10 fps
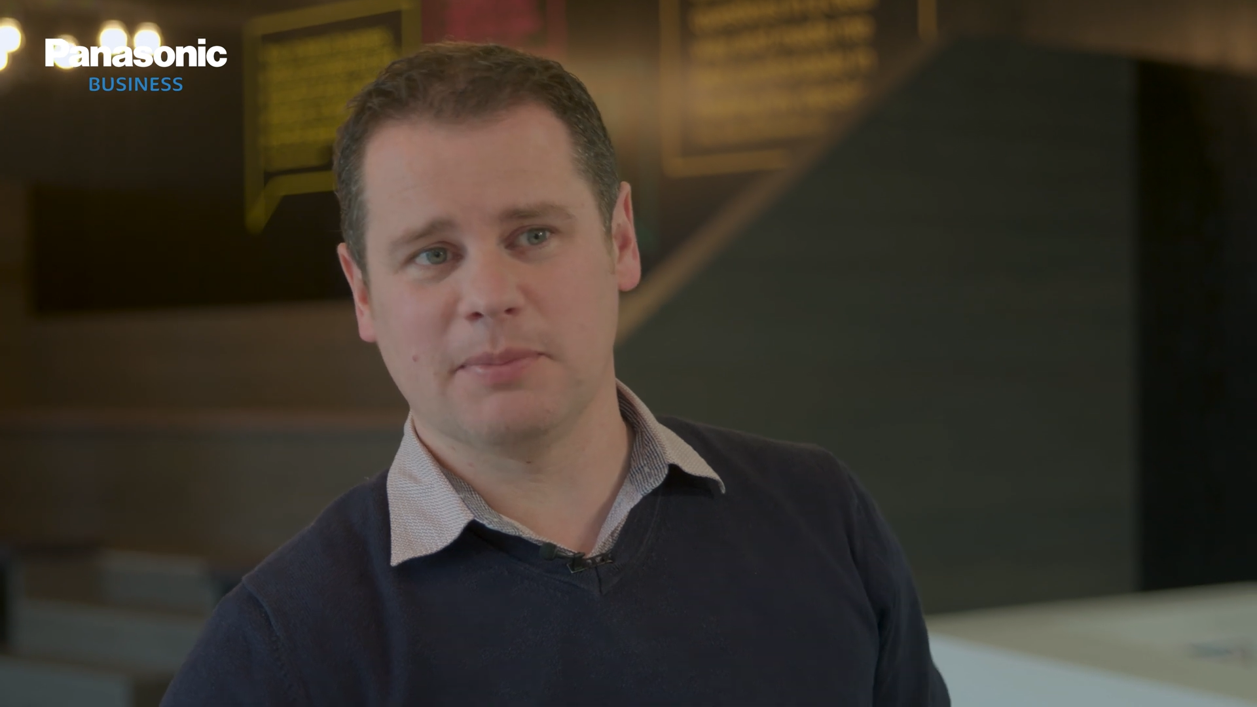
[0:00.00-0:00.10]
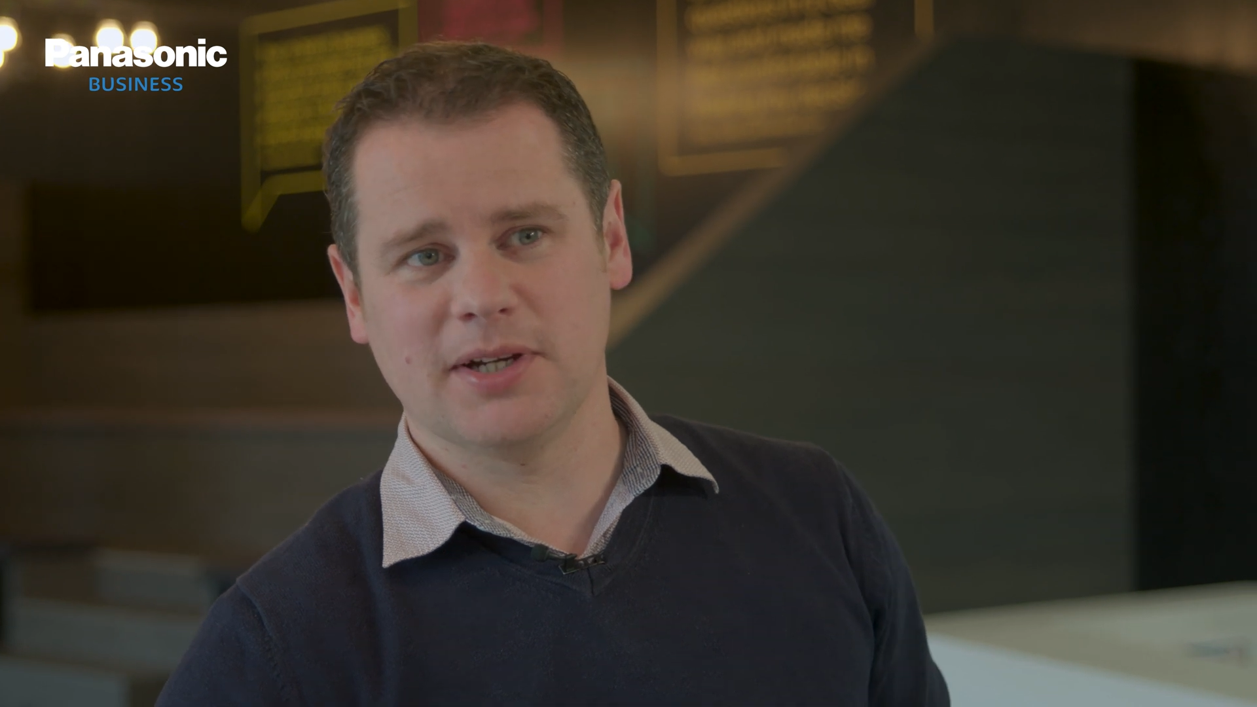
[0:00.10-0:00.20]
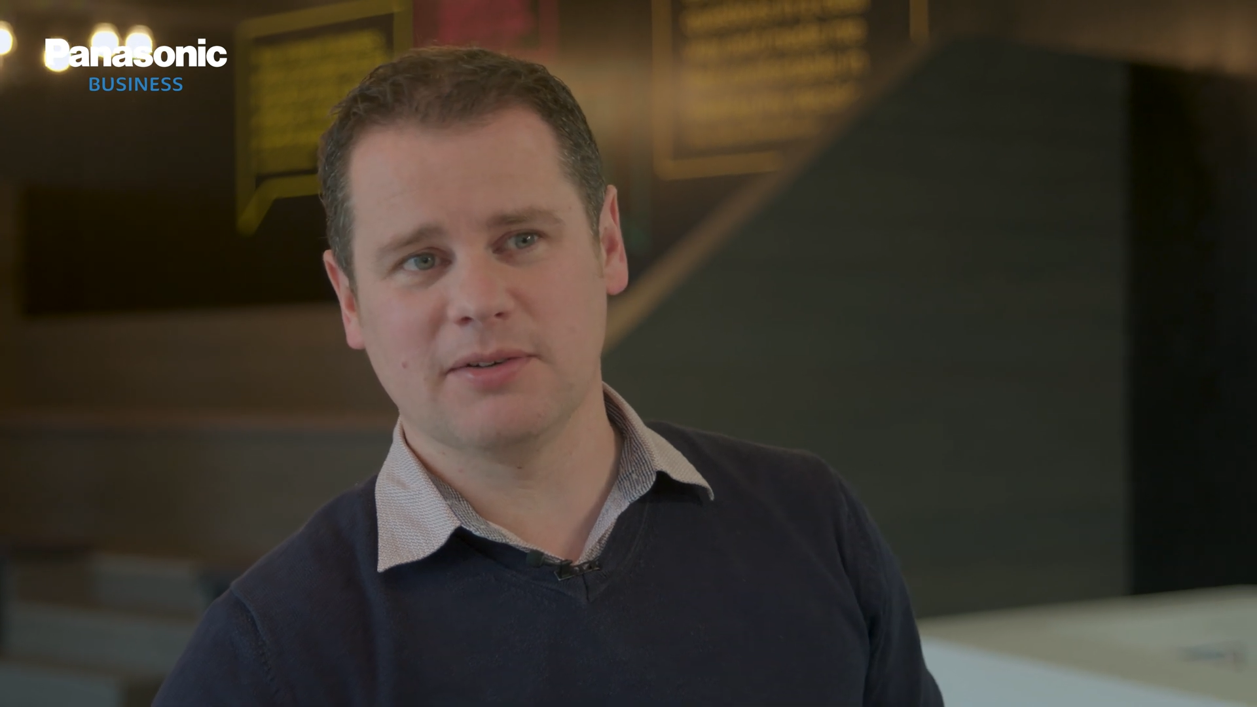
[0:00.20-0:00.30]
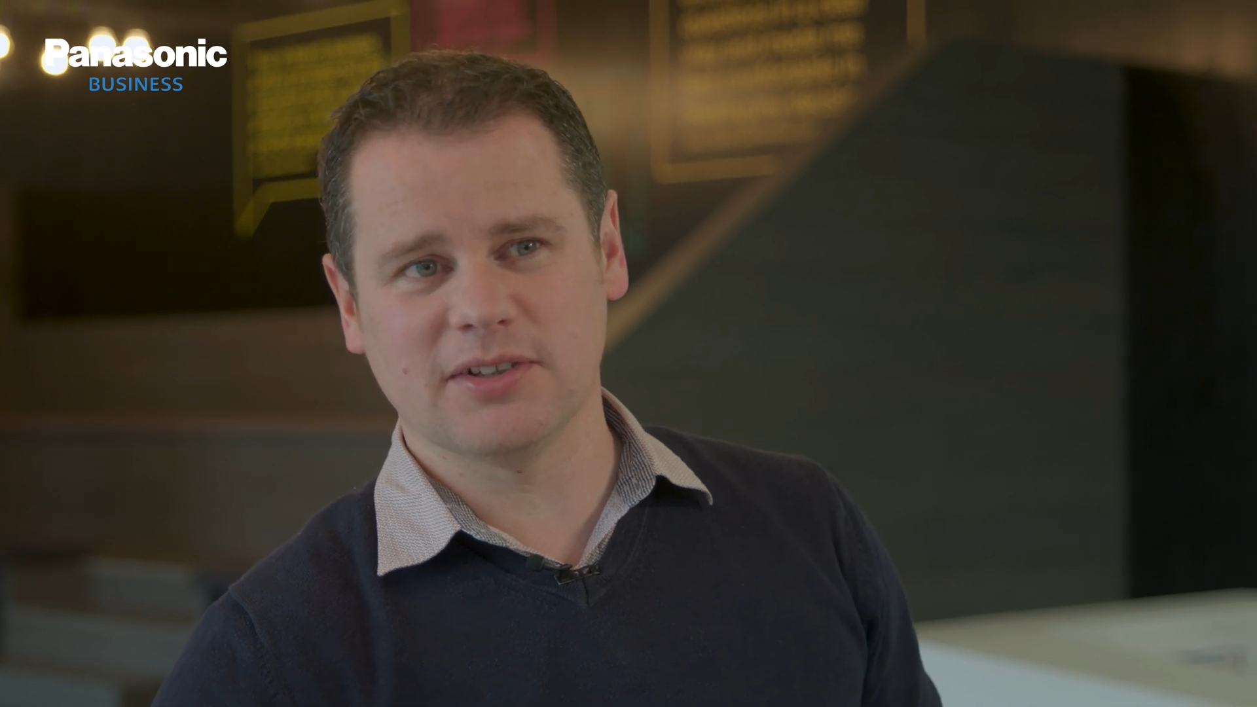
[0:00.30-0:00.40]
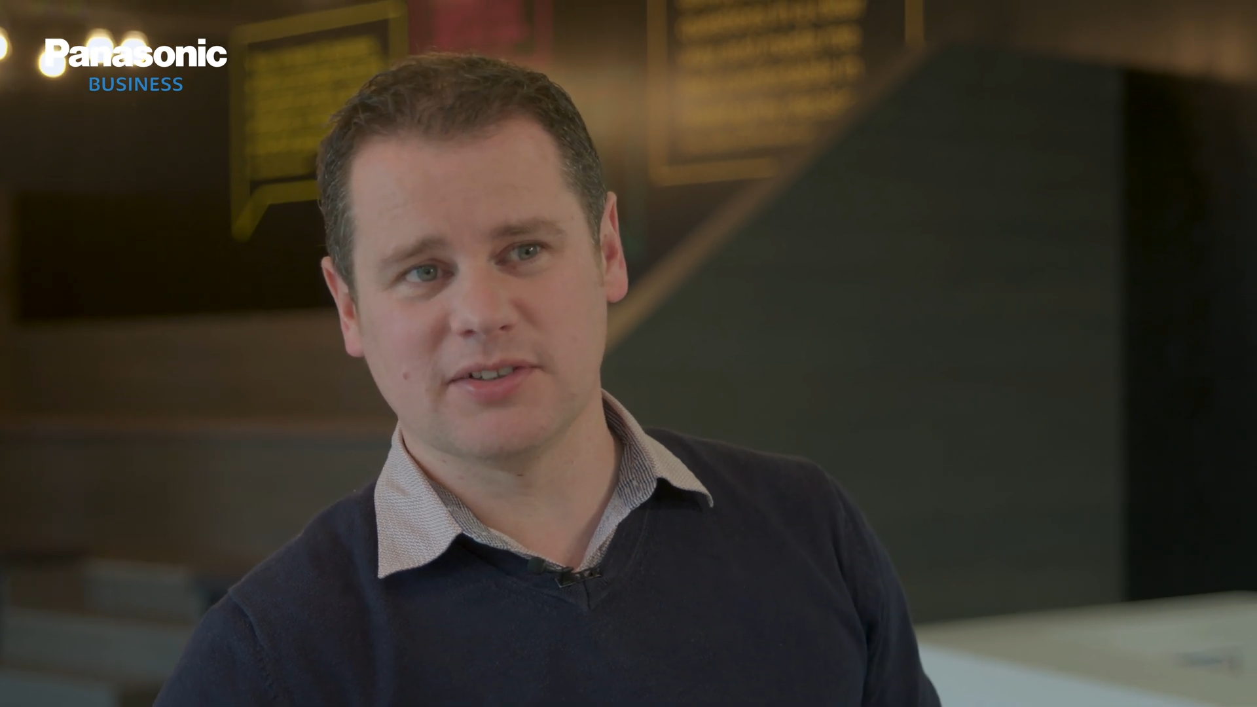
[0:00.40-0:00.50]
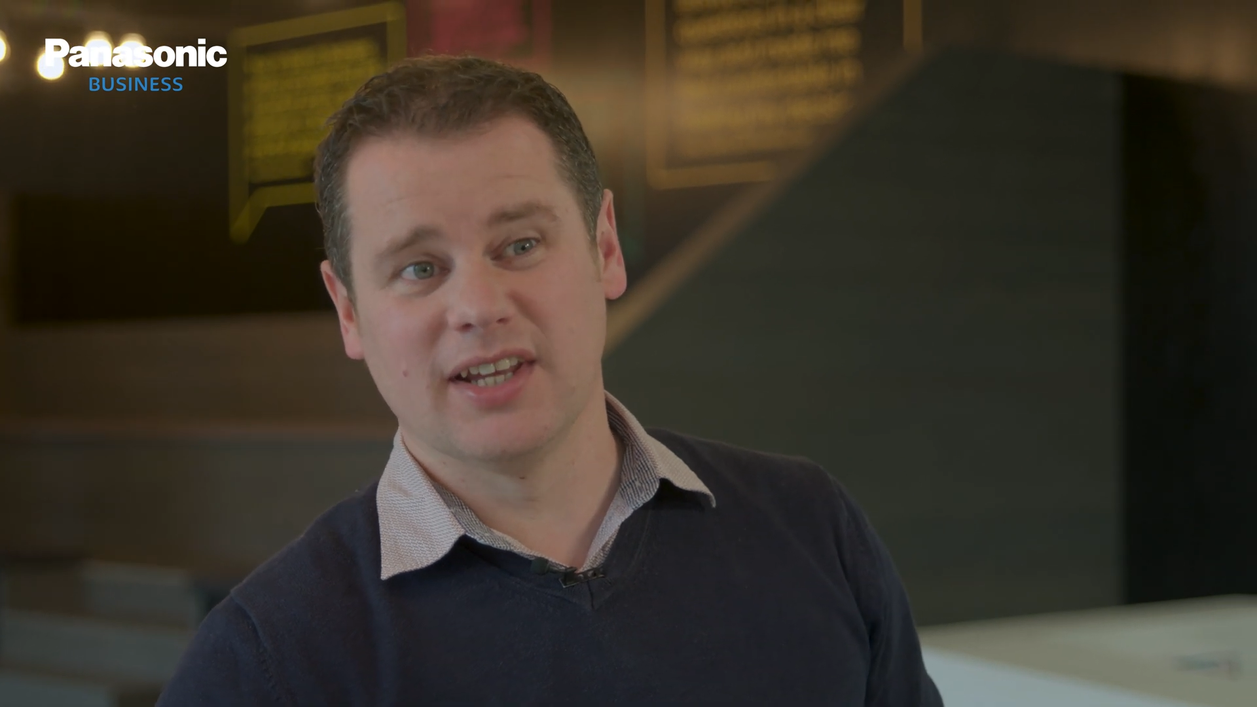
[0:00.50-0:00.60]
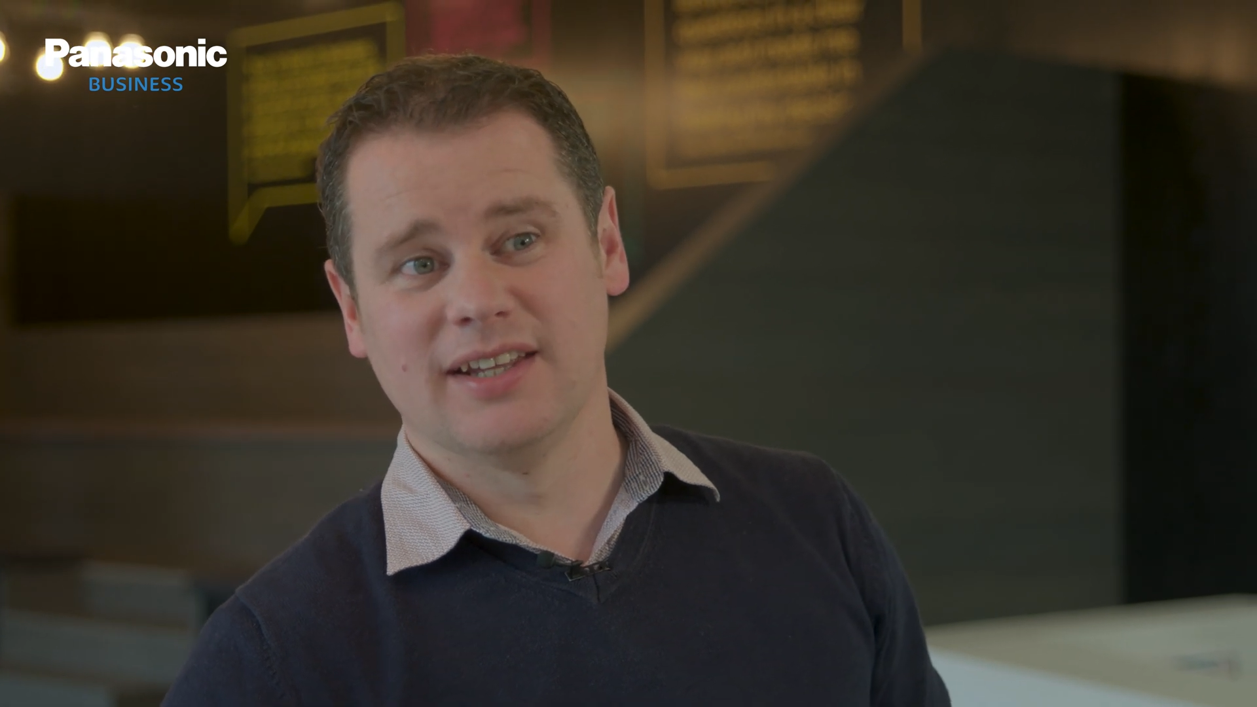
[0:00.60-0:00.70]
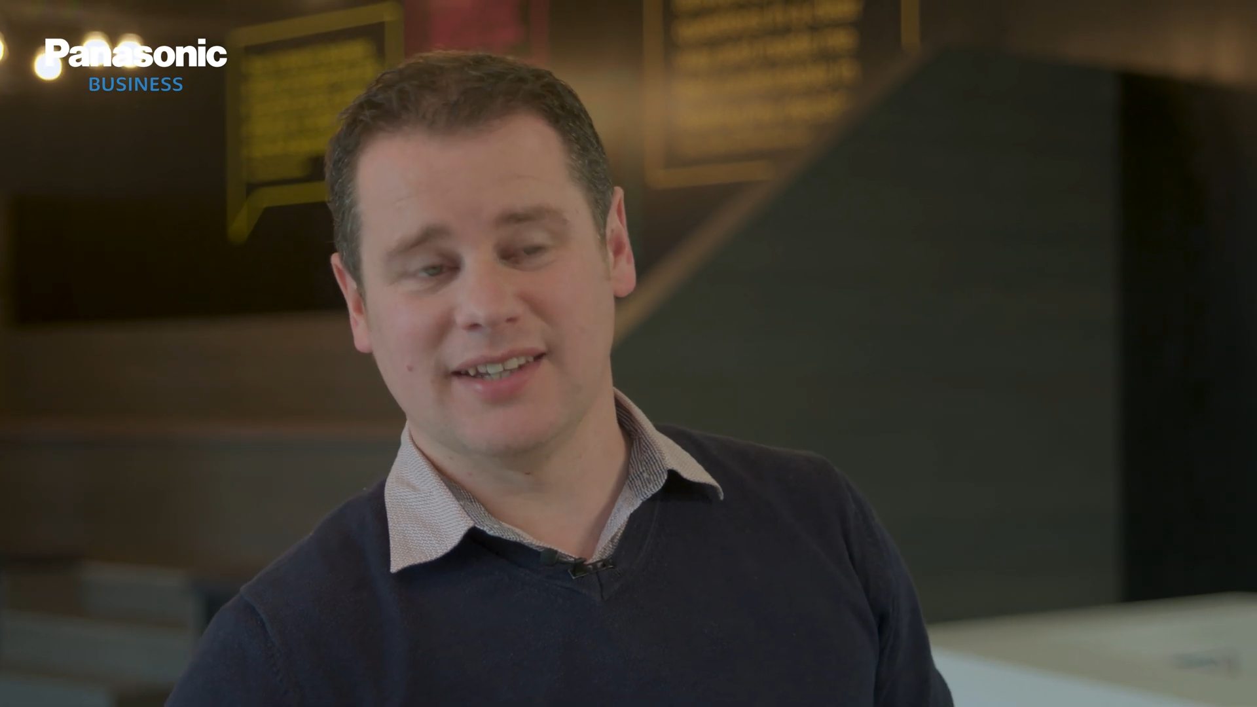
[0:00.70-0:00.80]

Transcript: up here is